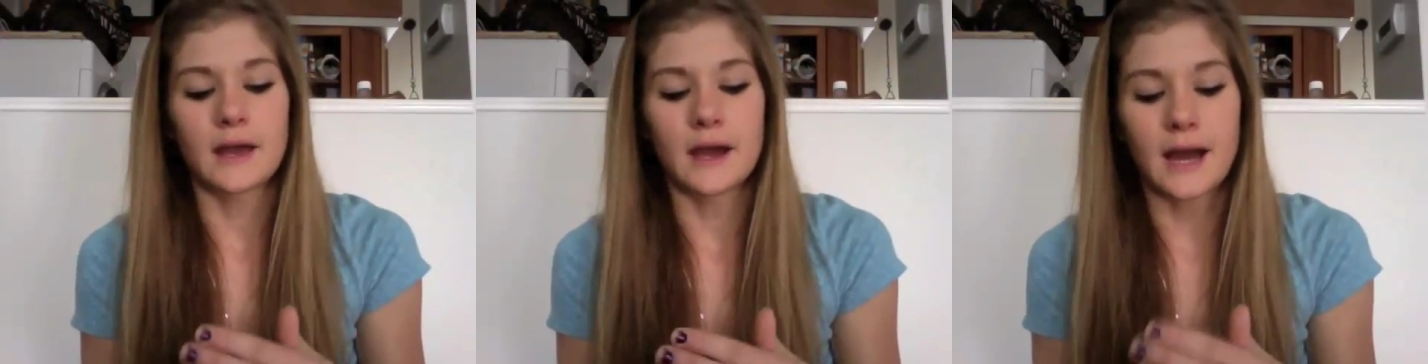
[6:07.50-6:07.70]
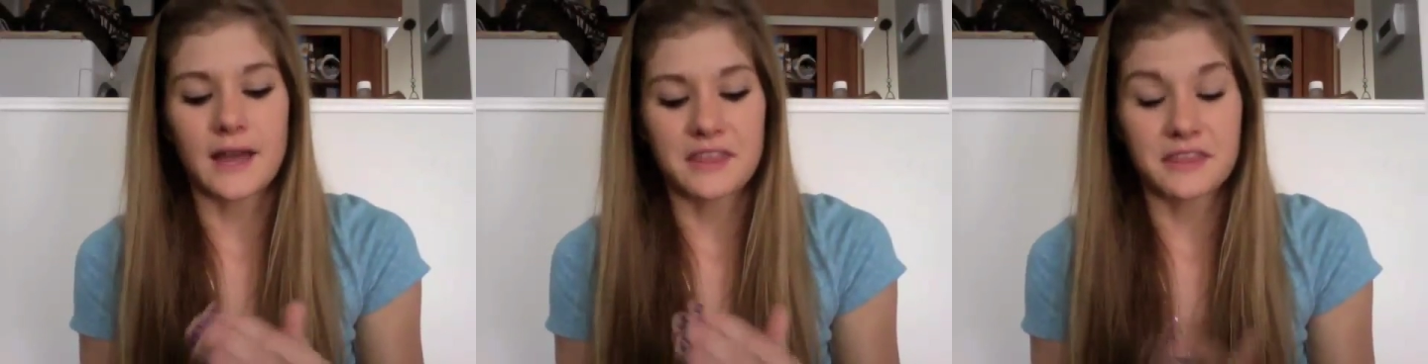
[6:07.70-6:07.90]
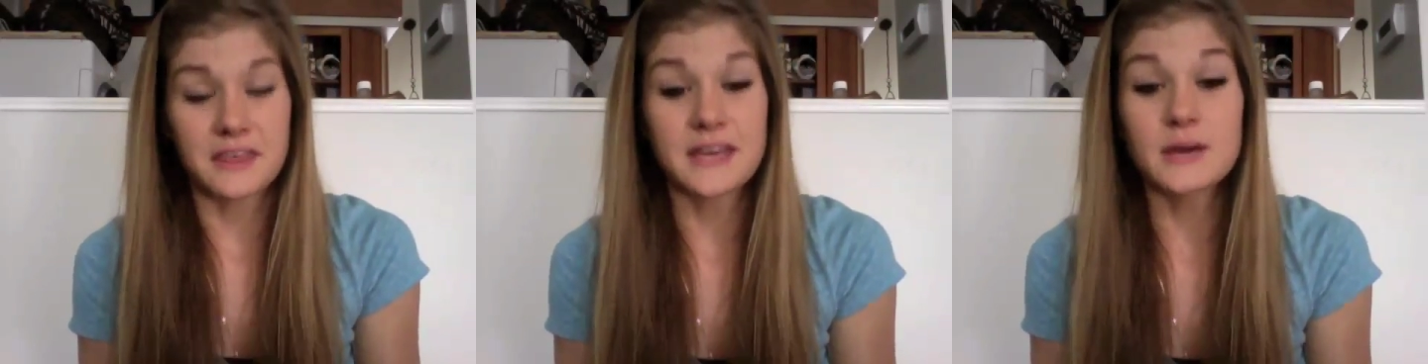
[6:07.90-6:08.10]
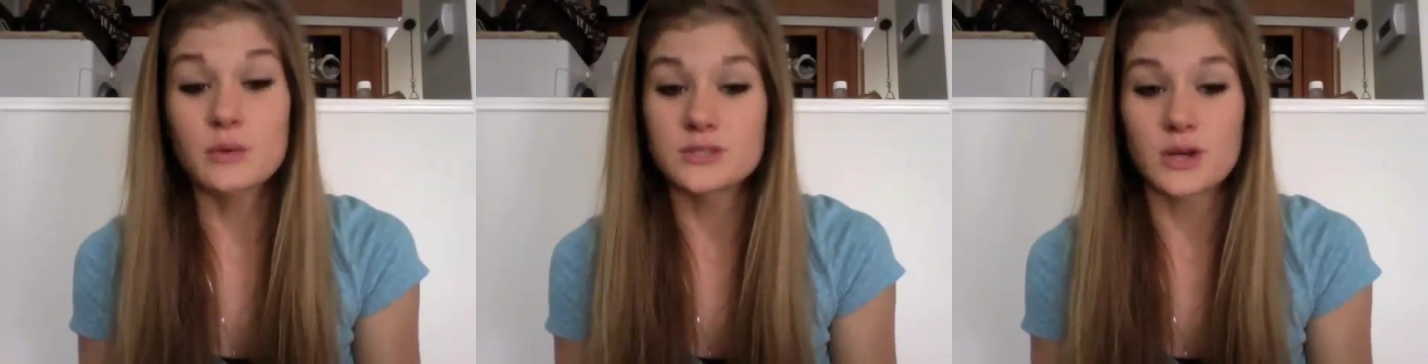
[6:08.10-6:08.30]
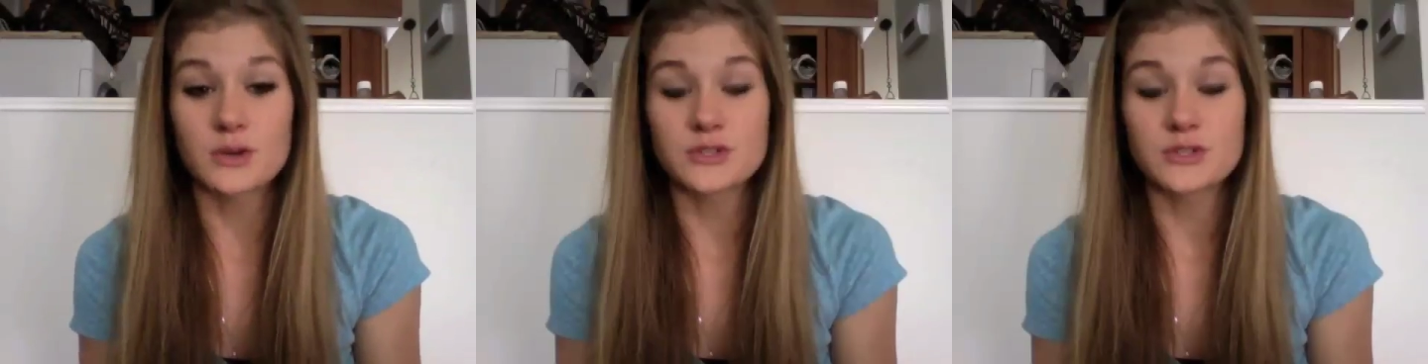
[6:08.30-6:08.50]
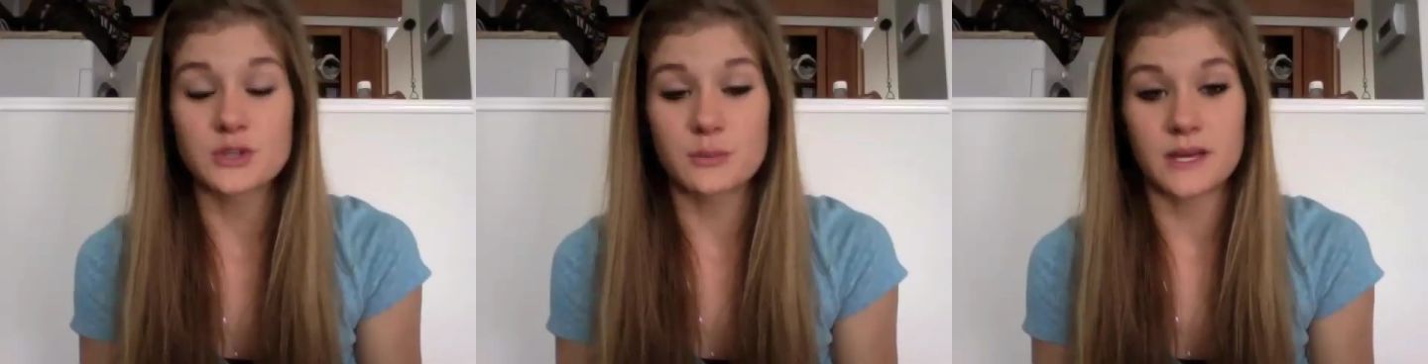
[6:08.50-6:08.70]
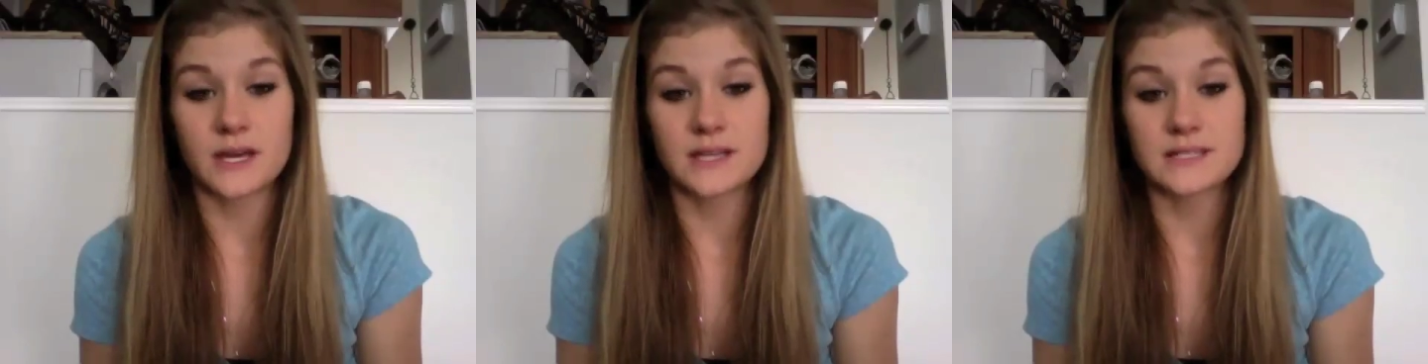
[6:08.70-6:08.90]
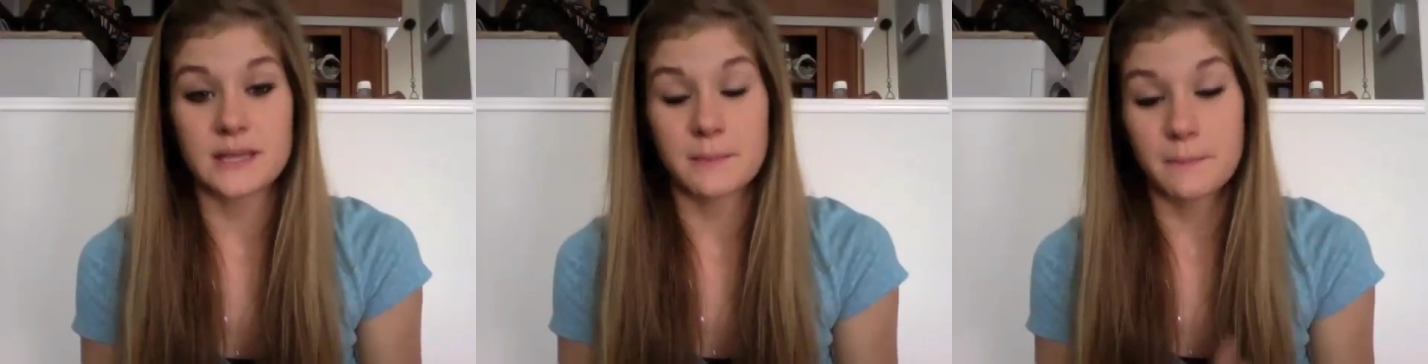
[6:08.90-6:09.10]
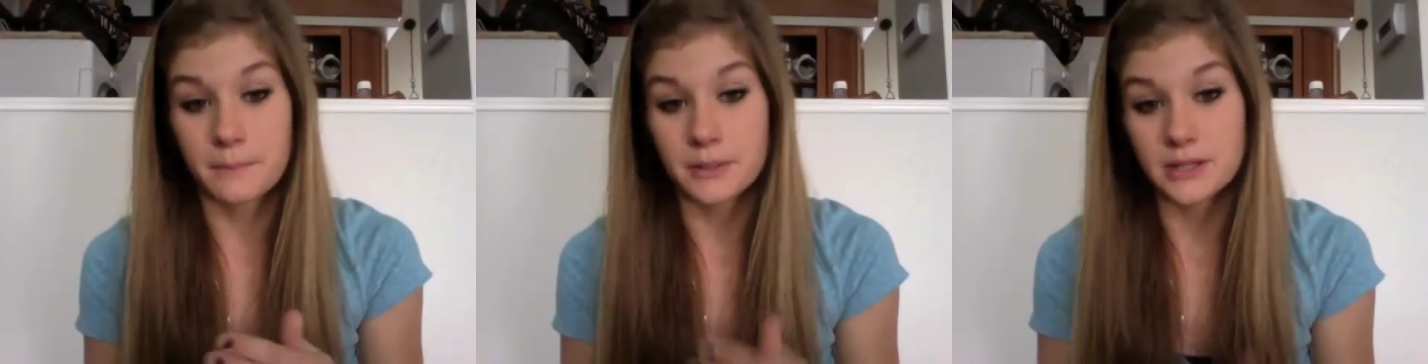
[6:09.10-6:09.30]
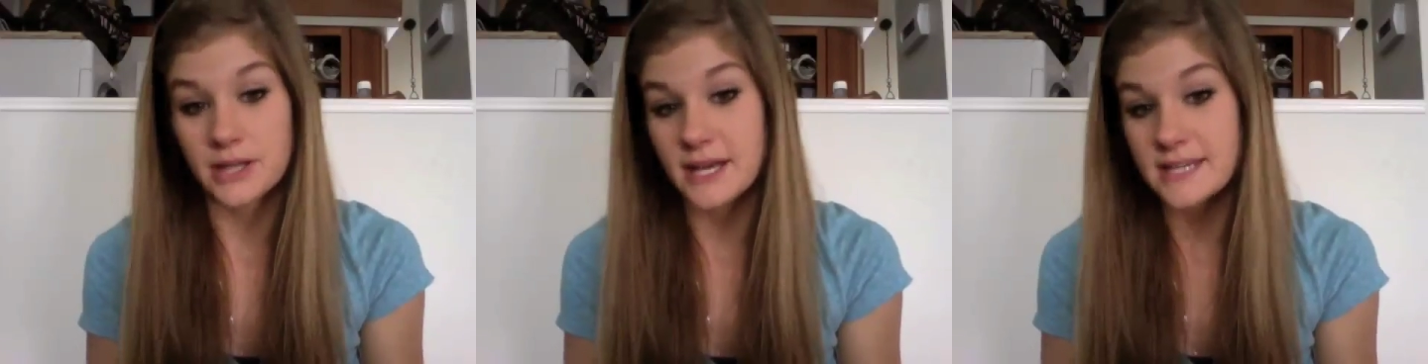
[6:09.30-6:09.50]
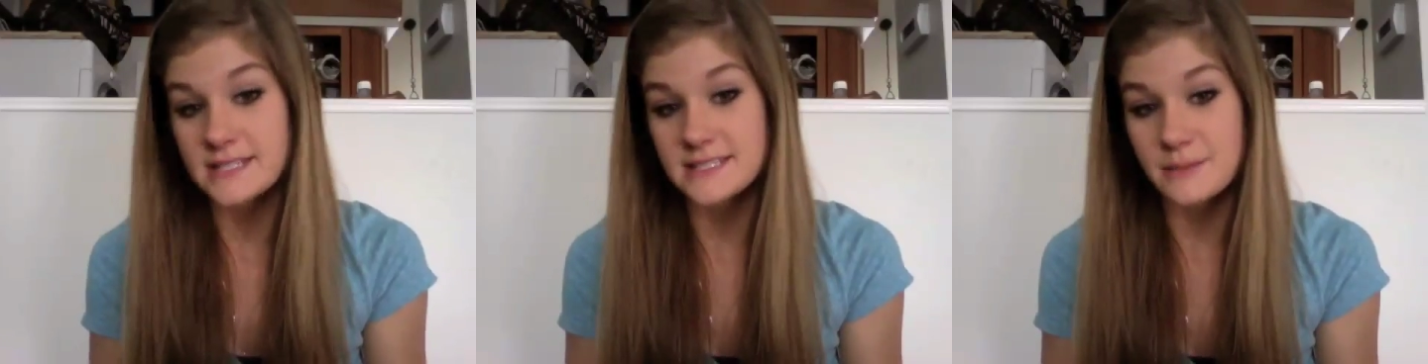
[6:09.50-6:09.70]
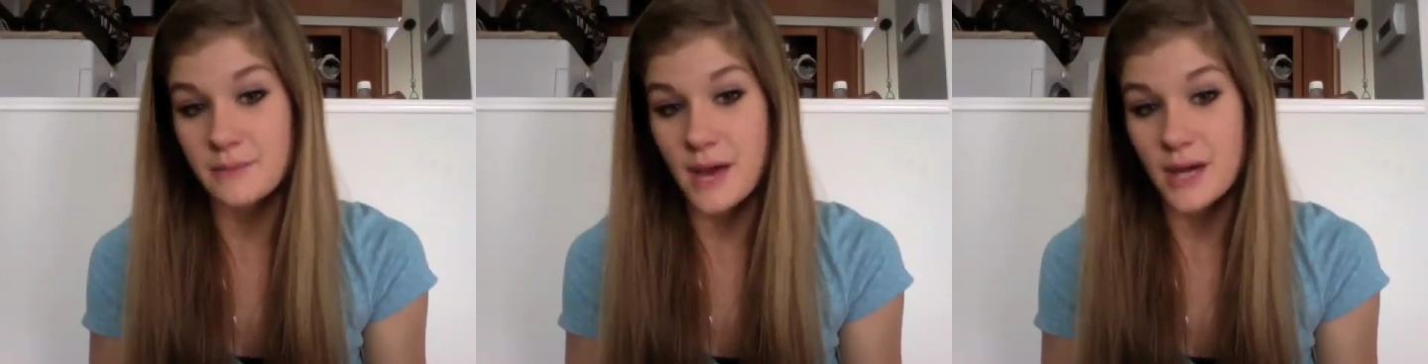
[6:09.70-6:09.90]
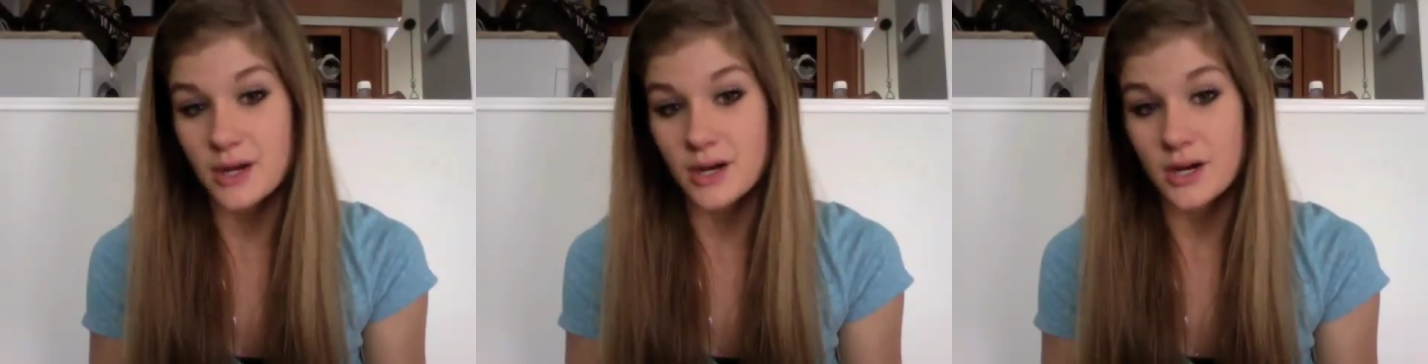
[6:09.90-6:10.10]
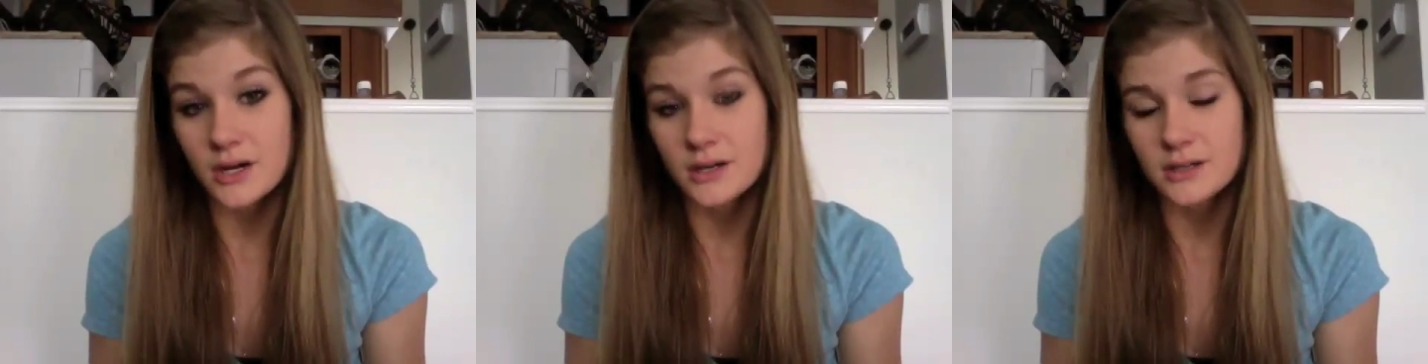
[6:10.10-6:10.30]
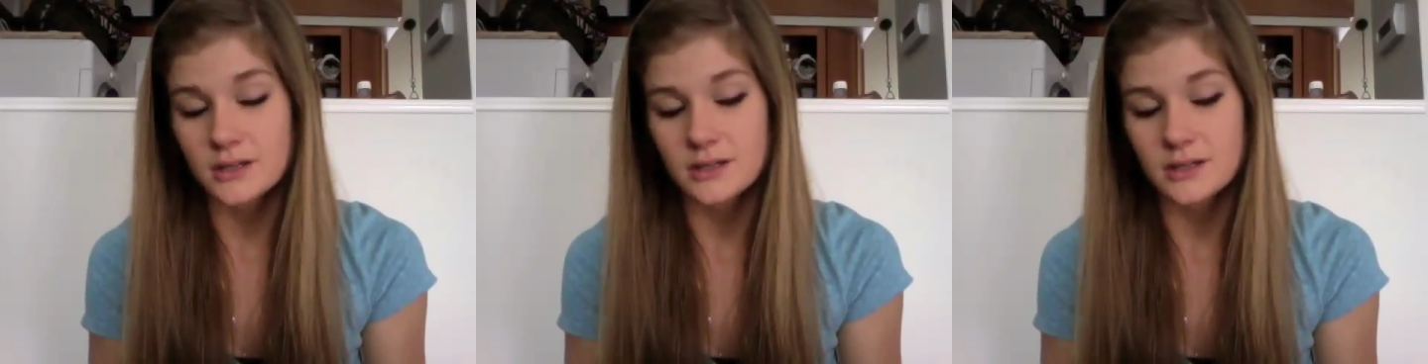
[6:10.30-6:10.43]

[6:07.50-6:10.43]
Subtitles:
I think it was also because I placed it better